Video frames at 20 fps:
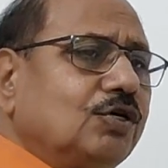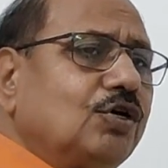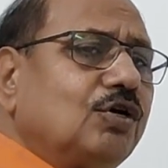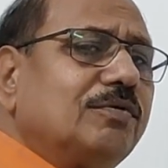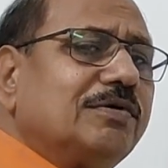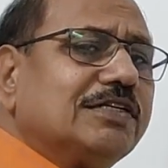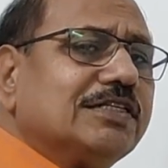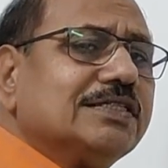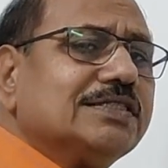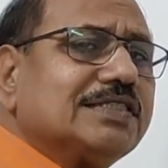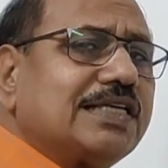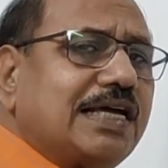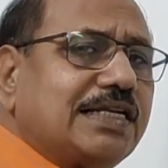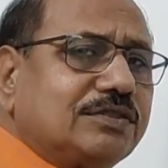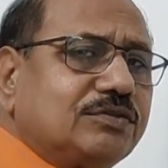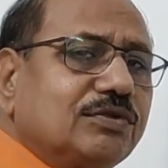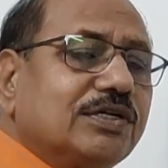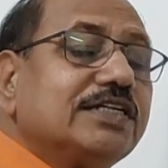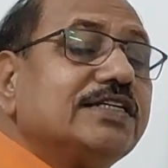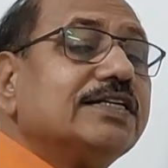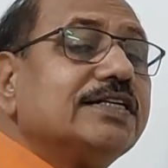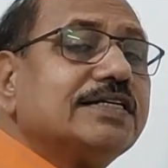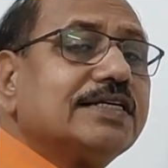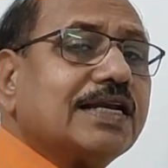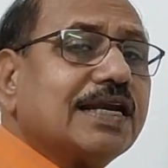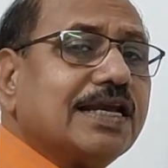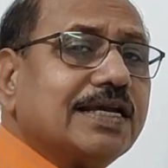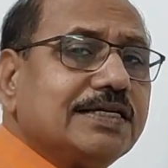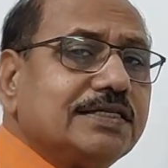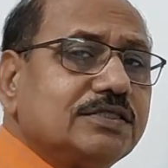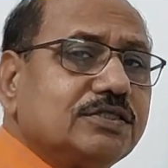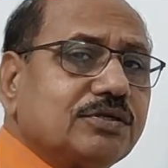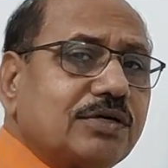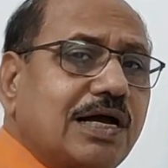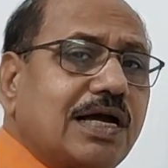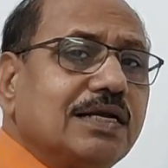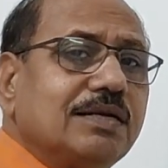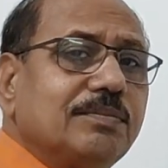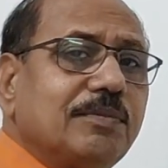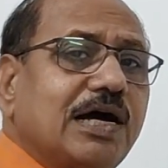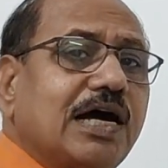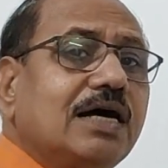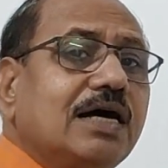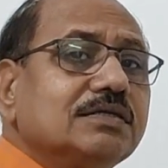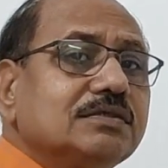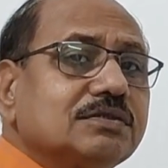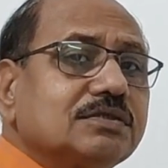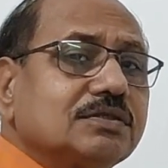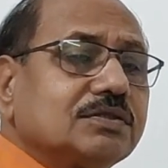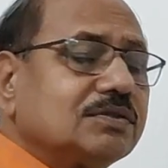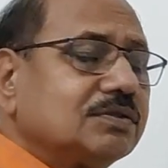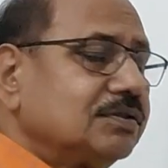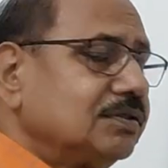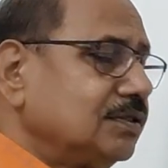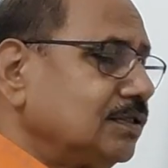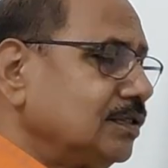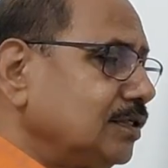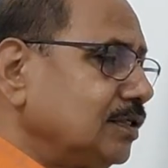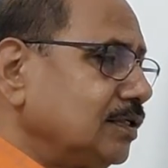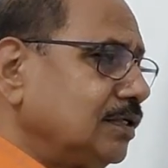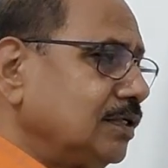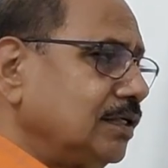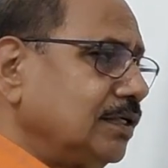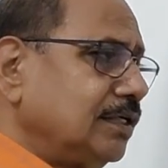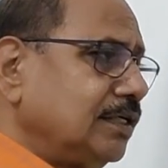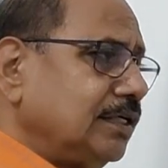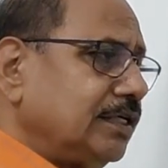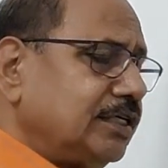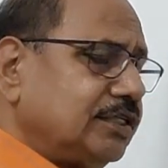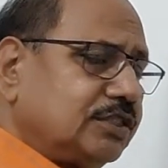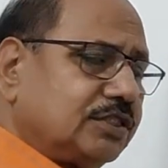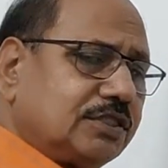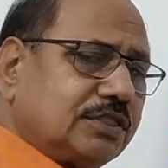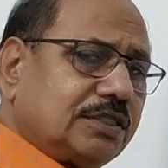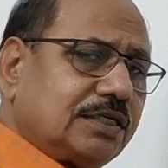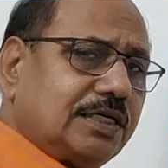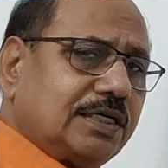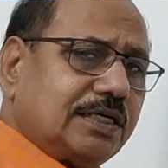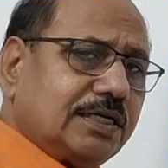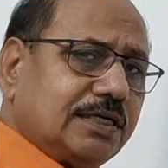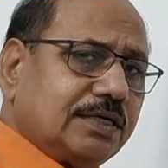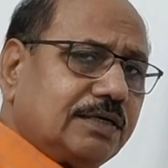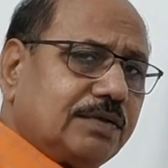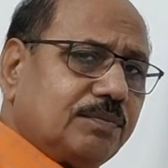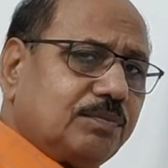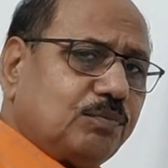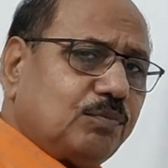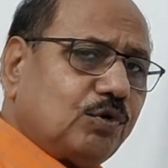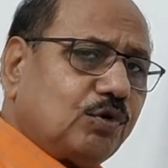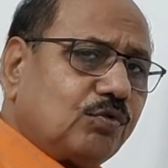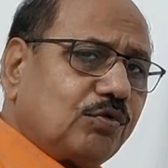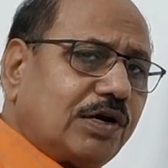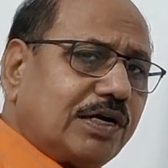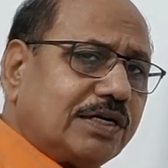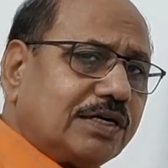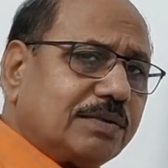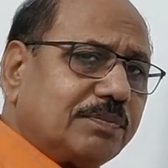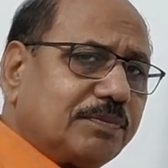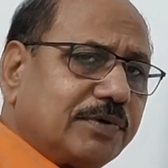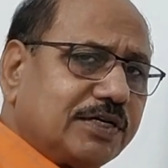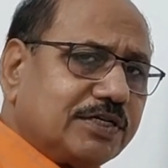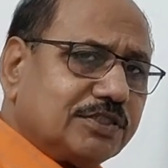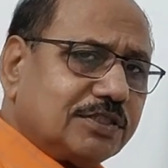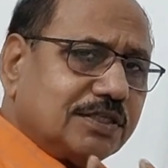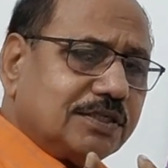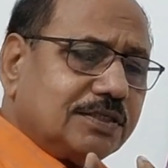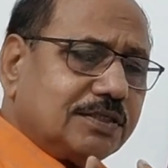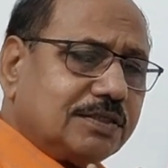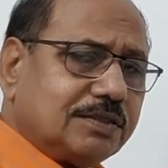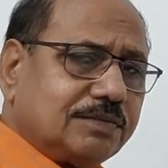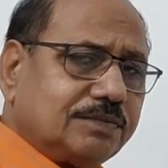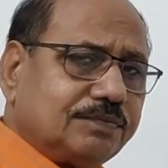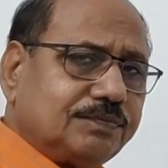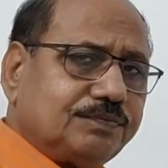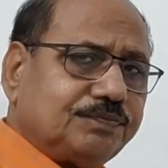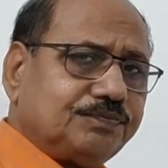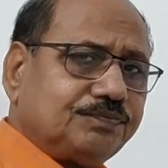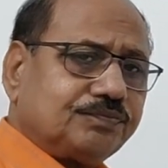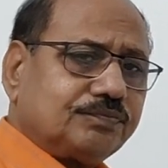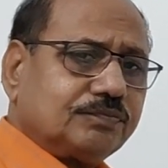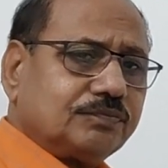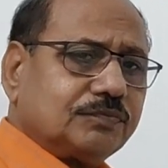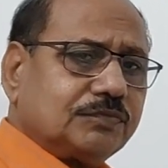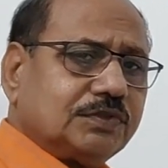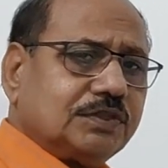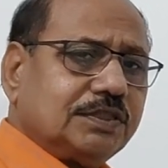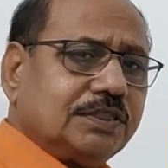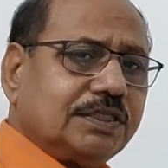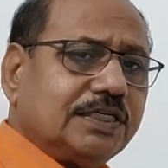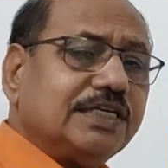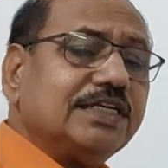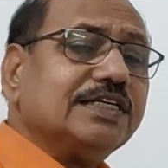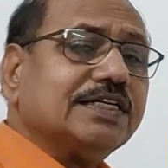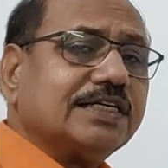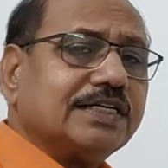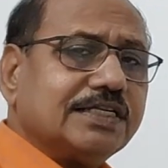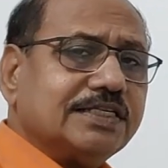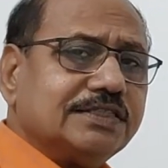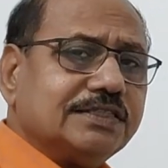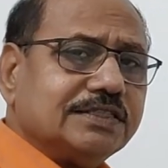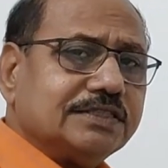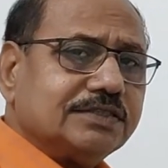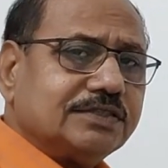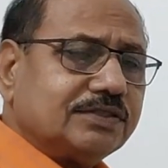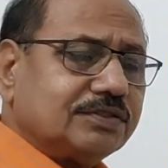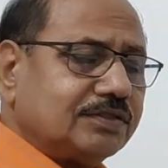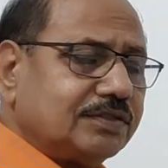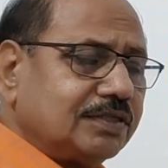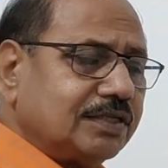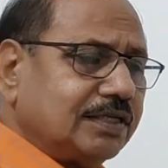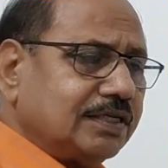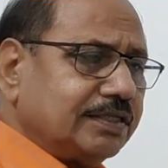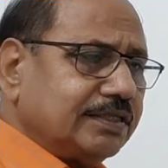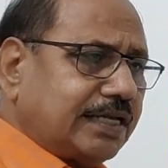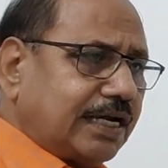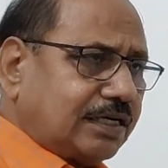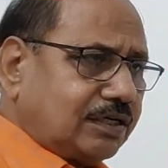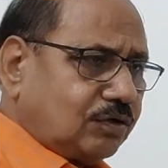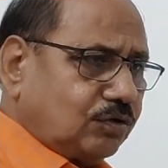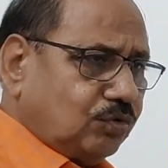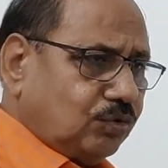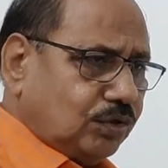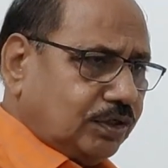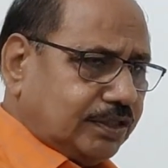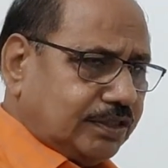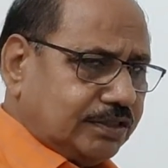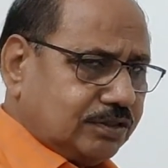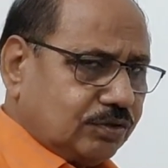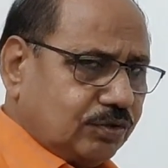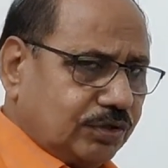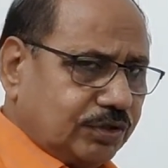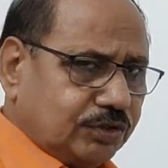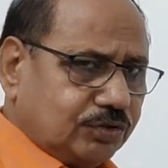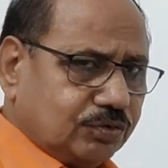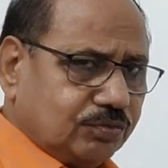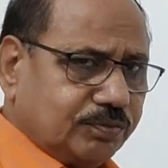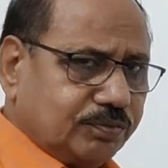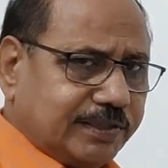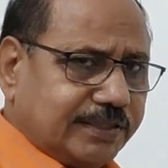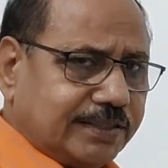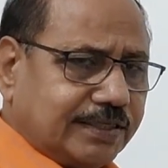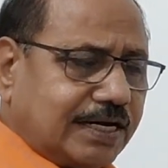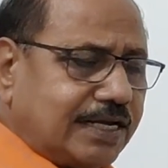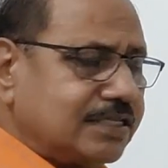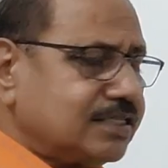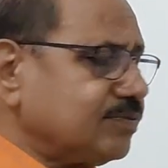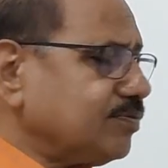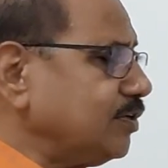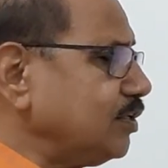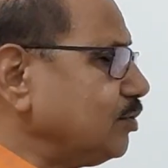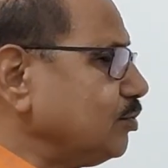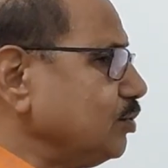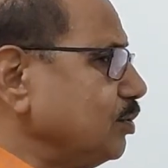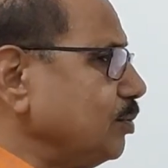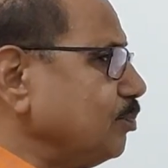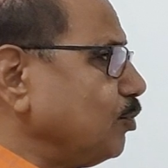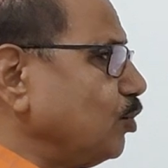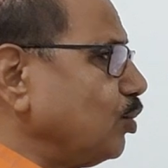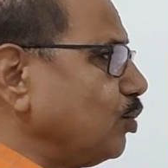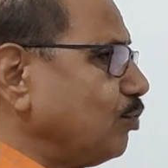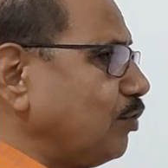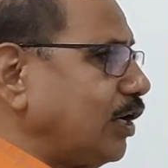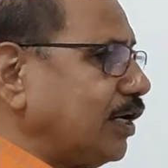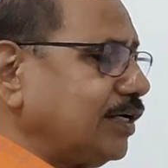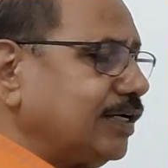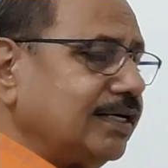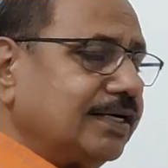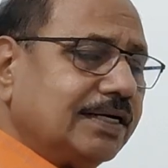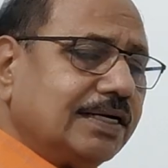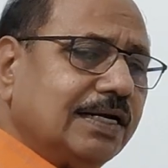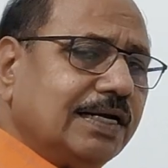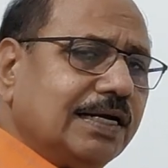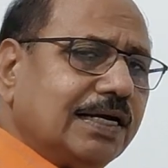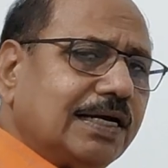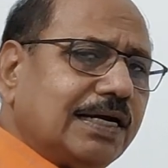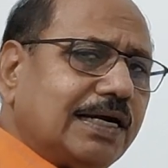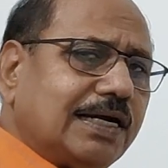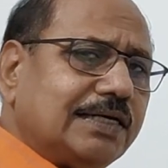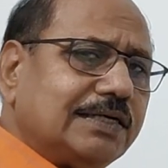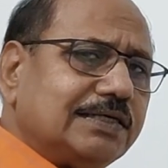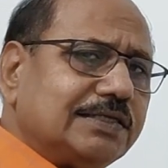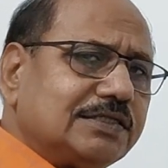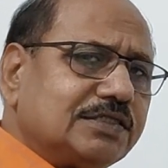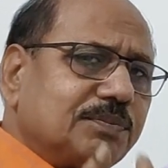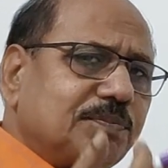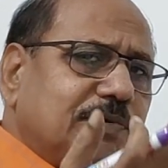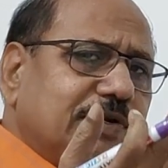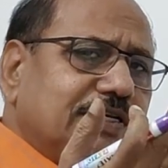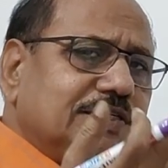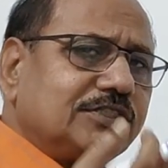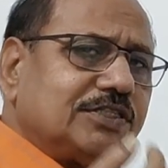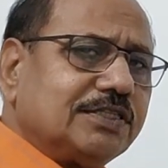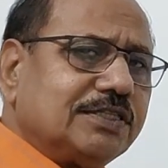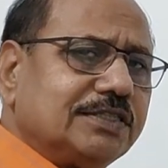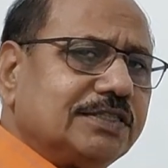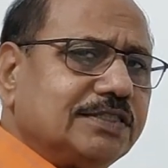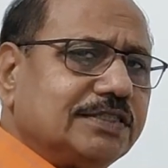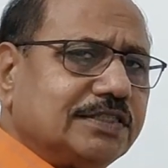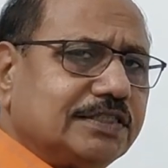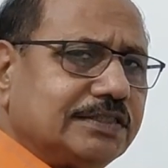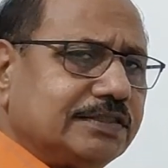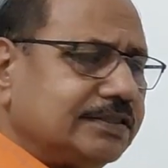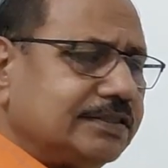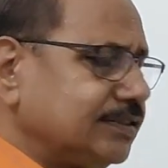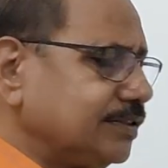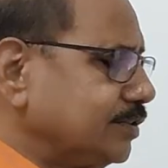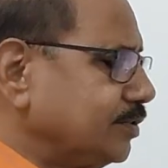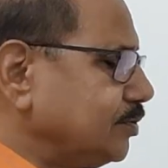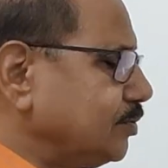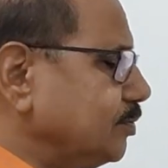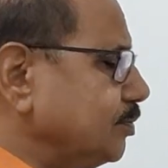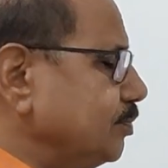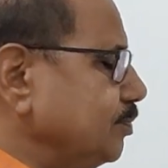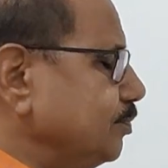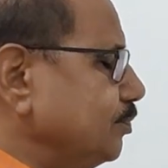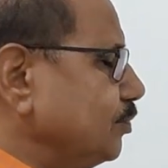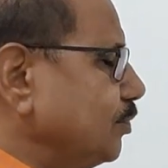over the saturated clay soil mass, its pore water pressure increases. That load is going to be transferred to the pore water and its pressure increases.